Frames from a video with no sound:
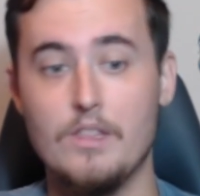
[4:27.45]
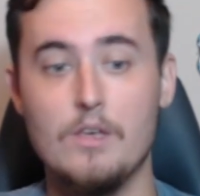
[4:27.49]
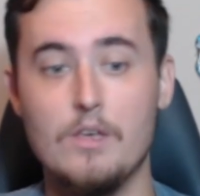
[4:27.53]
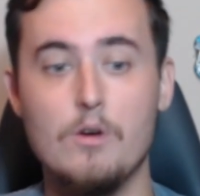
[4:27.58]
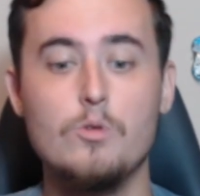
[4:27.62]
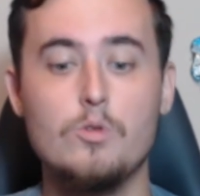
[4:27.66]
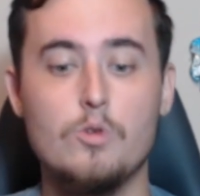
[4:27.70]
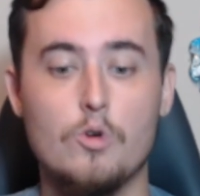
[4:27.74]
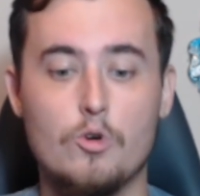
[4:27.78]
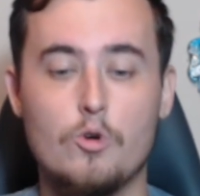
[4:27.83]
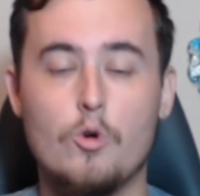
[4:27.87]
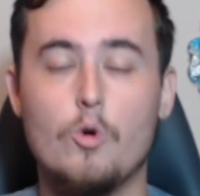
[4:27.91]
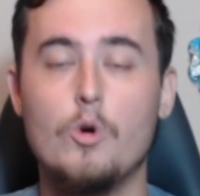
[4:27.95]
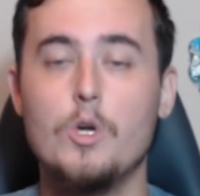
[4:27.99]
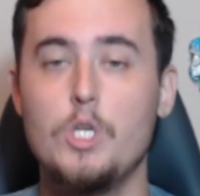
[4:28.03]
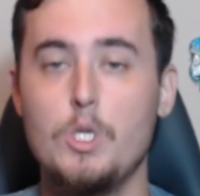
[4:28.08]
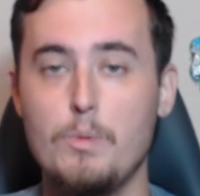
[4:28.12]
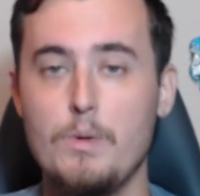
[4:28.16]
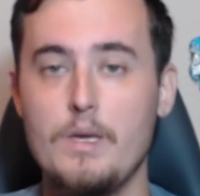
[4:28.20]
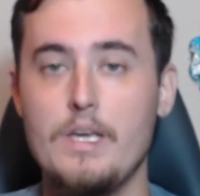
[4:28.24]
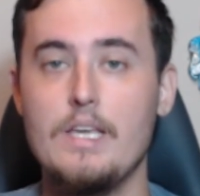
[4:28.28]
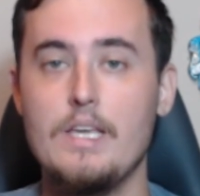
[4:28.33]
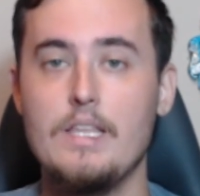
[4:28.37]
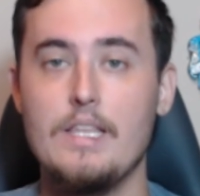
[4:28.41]
Those are going to
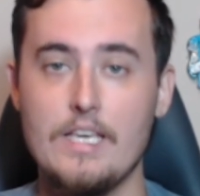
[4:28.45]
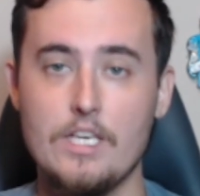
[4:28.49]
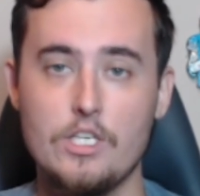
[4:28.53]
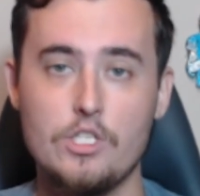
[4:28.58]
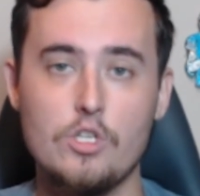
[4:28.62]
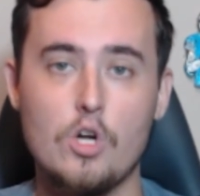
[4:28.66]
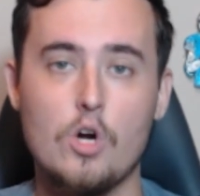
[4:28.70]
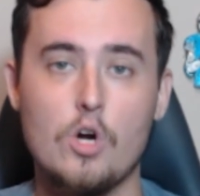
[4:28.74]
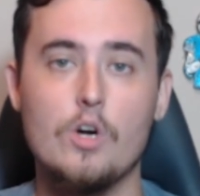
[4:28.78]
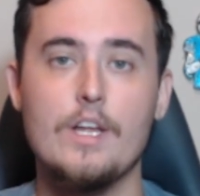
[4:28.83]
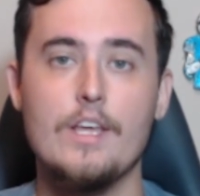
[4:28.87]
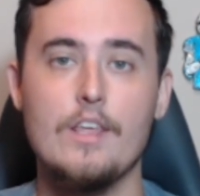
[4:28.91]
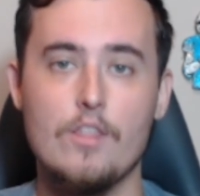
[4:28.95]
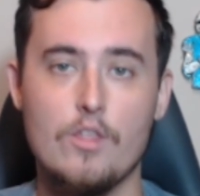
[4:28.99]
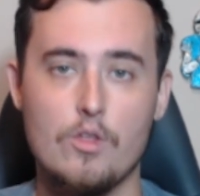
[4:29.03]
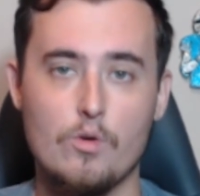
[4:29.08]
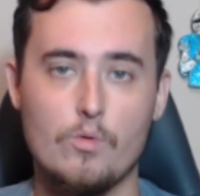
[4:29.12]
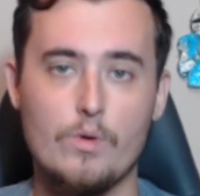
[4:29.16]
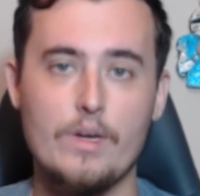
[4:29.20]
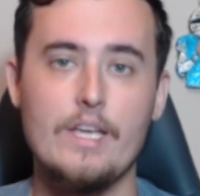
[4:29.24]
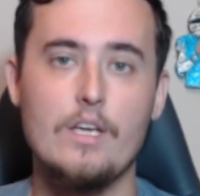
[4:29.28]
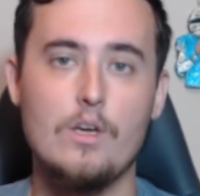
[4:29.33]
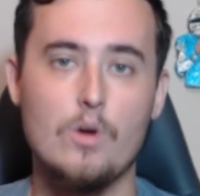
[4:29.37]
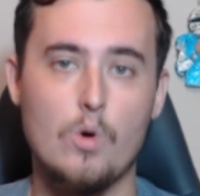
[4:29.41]
be the starting
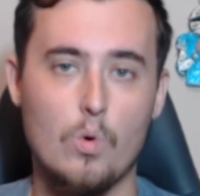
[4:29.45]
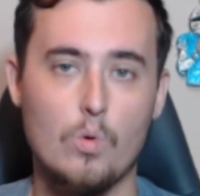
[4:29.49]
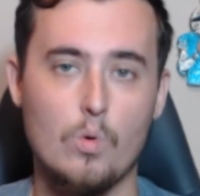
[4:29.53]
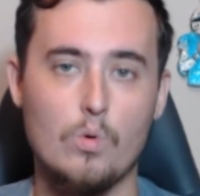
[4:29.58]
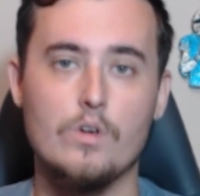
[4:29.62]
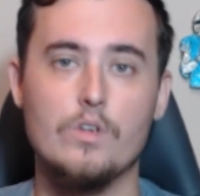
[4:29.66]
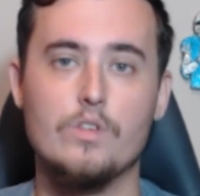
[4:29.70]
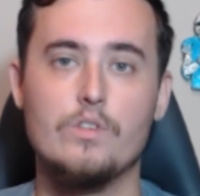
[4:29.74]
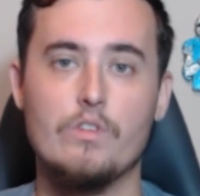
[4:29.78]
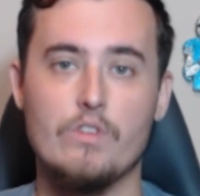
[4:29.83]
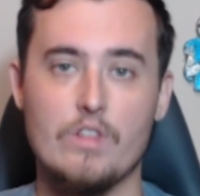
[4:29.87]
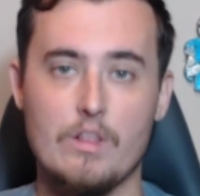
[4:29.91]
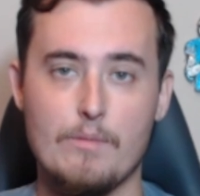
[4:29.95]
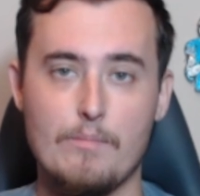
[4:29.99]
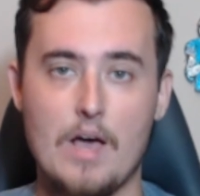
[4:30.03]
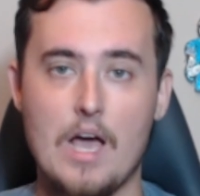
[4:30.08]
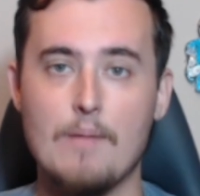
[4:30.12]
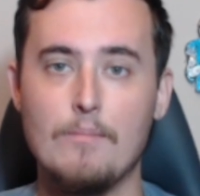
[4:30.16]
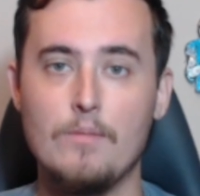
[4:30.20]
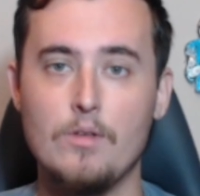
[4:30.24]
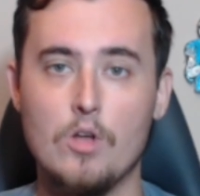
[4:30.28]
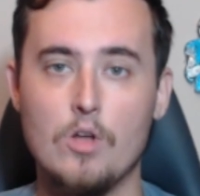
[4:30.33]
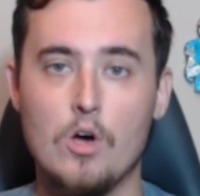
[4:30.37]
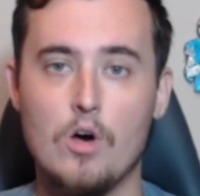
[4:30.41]
three corners for the
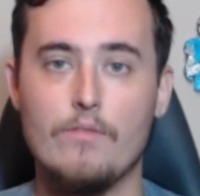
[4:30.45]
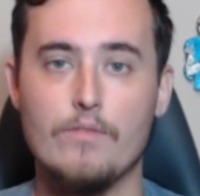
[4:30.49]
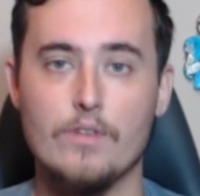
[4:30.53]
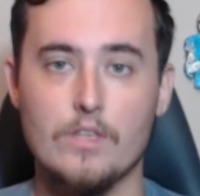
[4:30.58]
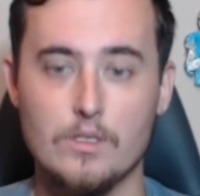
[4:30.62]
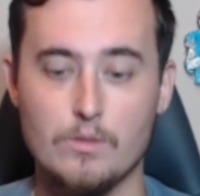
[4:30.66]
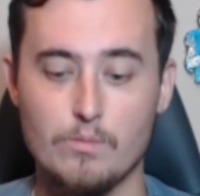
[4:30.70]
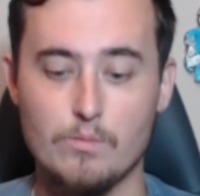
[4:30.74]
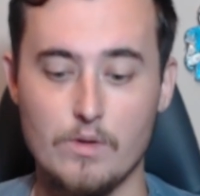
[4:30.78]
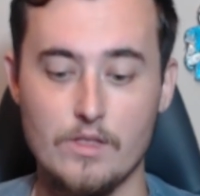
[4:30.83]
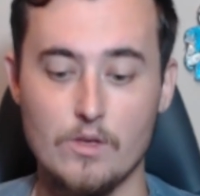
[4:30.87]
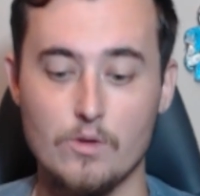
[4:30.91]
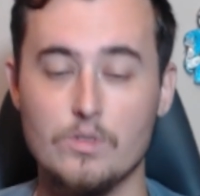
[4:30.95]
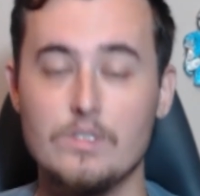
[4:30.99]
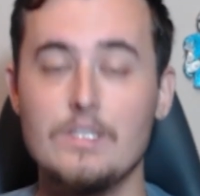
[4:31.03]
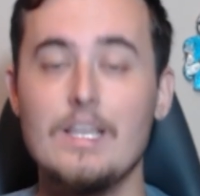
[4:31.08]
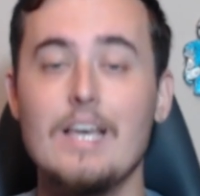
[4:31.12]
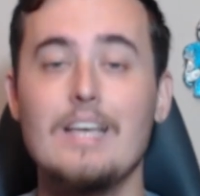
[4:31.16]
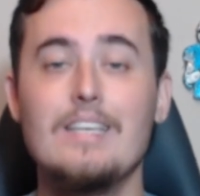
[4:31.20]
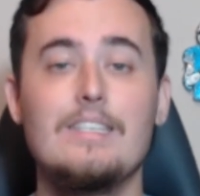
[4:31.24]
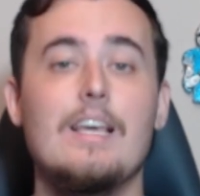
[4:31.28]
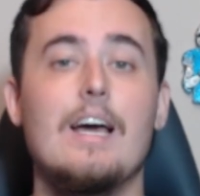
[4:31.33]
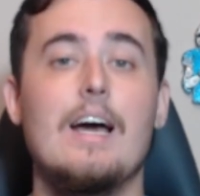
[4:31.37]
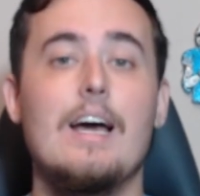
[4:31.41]
Miami Dolphins. But those
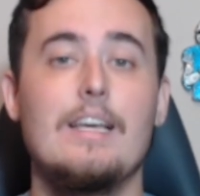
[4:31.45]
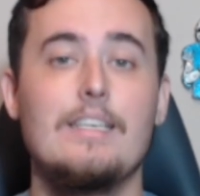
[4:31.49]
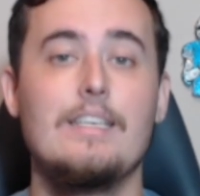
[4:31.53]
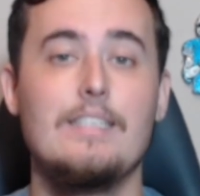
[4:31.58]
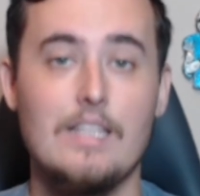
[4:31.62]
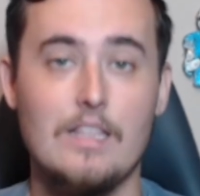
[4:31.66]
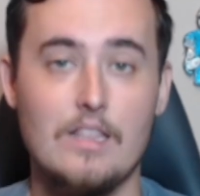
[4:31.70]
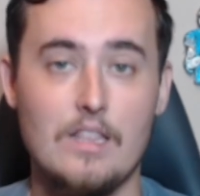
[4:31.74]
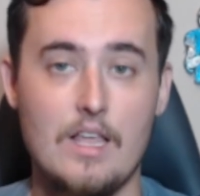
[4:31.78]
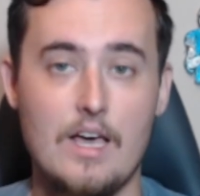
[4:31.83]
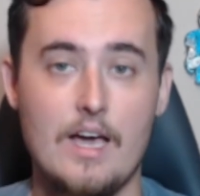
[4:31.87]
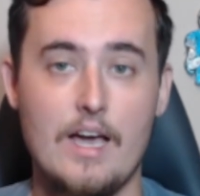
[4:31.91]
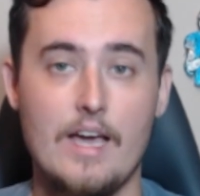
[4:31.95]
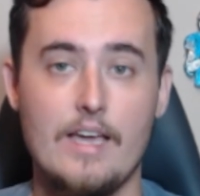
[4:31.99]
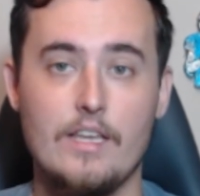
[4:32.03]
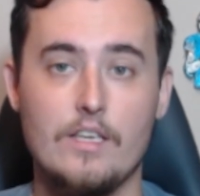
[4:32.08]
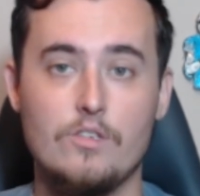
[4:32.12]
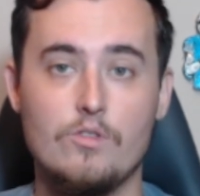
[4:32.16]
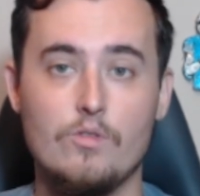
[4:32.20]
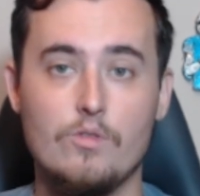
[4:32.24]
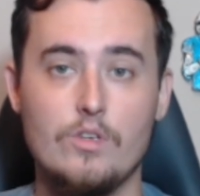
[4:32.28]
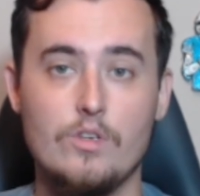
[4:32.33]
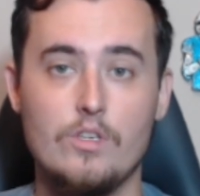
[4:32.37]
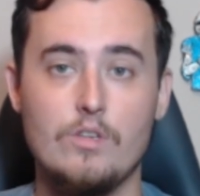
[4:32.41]
next guys in line,
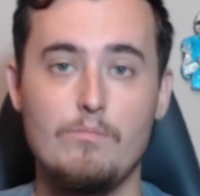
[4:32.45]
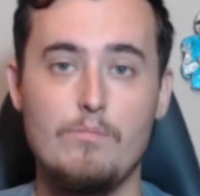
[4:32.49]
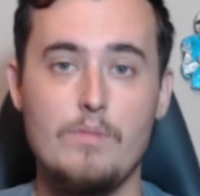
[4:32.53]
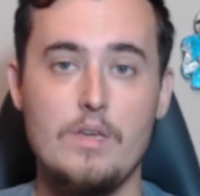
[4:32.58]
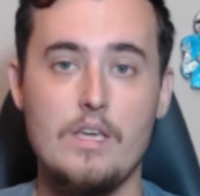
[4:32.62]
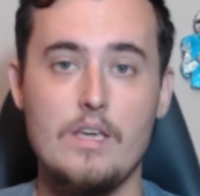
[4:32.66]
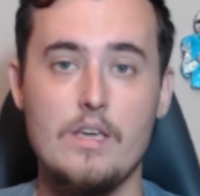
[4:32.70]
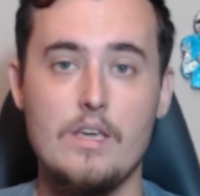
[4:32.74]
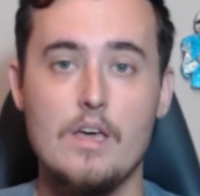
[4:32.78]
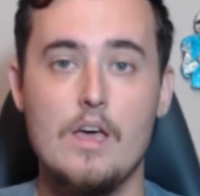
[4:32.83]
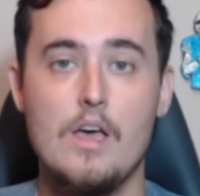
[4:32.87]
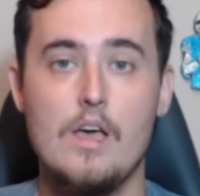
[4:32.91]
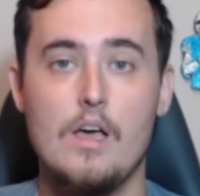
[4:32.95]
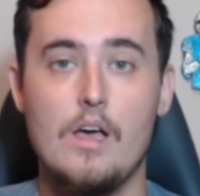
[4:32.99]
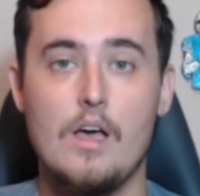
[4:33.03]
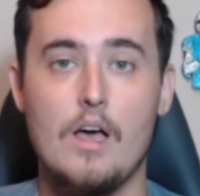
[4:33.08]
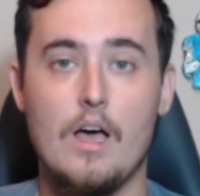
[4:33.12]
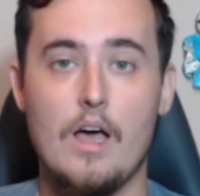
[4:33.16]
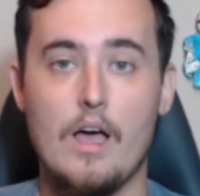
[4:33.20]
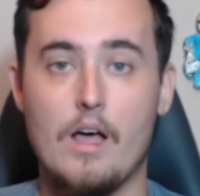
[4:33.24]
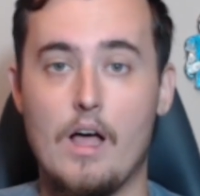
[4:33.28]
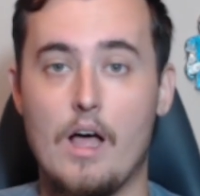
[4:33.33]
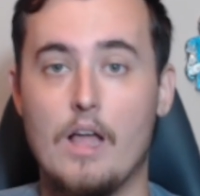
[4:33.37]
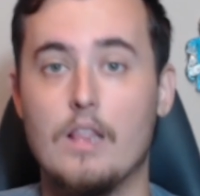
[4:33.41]
it's going to be
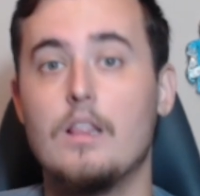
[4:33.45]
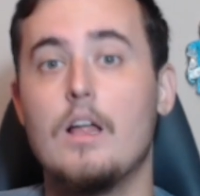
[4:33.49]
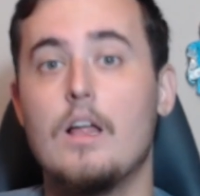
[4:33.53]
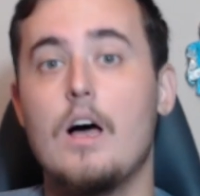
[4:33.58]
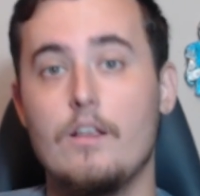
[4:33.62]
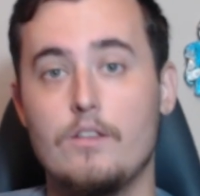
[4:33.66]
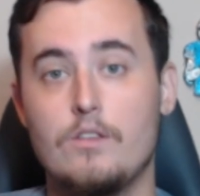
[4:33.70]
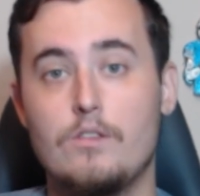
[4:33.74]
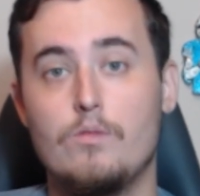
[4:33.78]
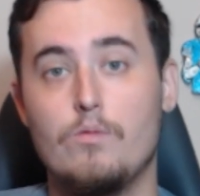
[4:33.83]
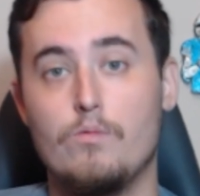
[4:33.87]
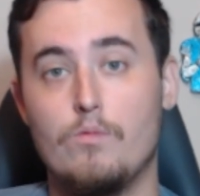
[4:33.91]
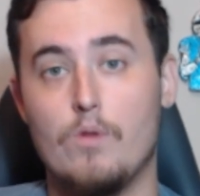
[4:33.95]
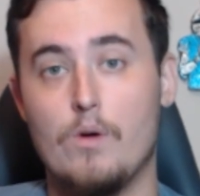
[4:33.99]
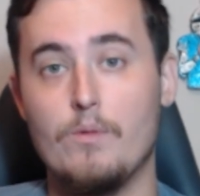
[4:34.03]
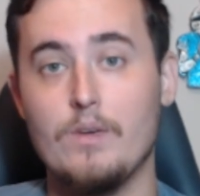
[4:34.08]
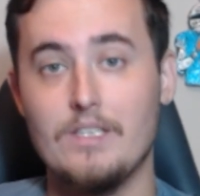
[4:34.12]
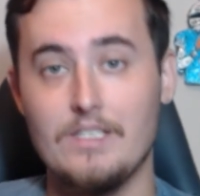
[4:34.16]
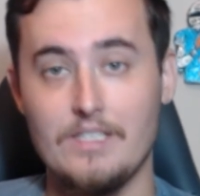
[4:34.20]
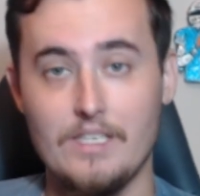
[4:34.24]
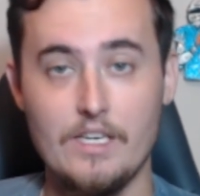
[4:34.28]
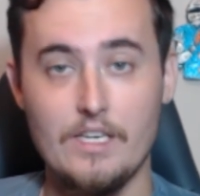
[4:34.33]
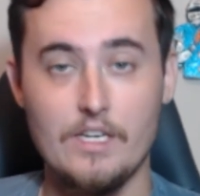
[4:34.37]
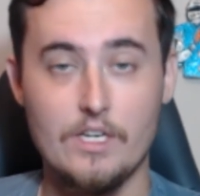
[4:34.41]
uh, a lot to what we
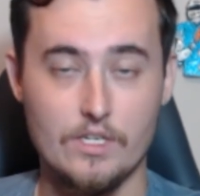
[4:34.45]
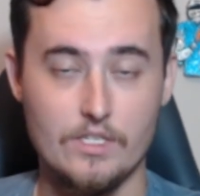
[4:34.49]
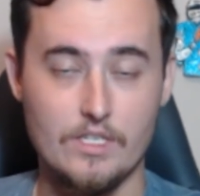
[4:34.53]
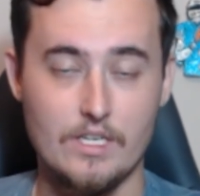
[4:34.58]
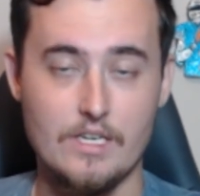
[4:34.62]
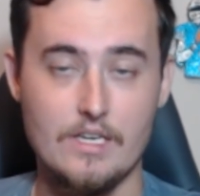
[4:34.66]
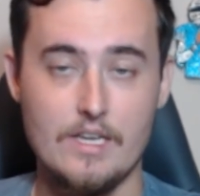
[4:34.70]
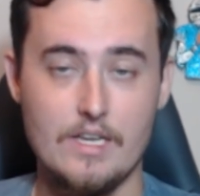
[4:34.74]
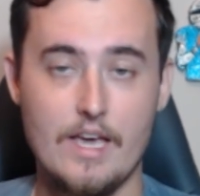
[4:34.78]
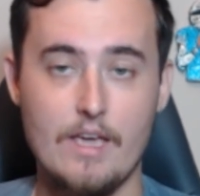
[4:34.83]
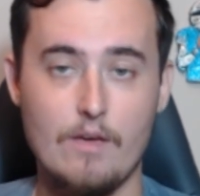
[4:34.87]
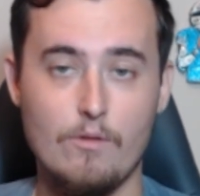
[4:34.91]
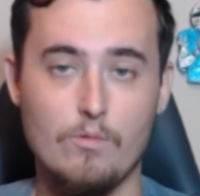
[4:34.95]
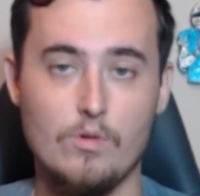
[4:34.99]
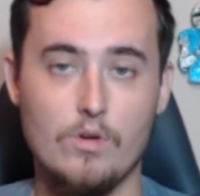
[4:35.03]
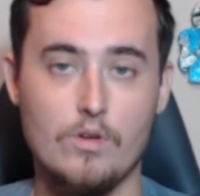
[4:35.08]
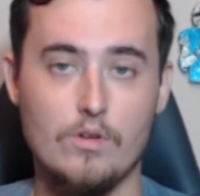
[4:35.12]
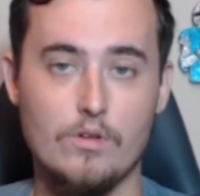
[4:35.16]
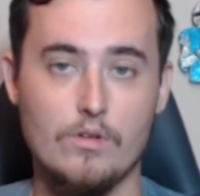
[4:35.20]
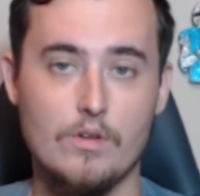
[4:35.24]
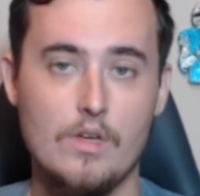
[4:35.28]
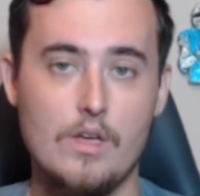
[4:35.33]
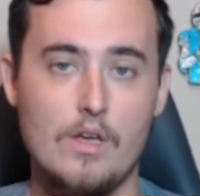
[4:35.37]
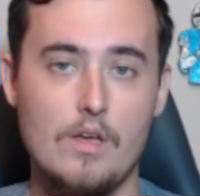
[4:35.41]
see here tonight
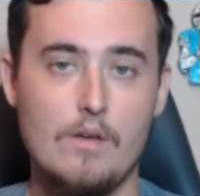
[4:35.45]
will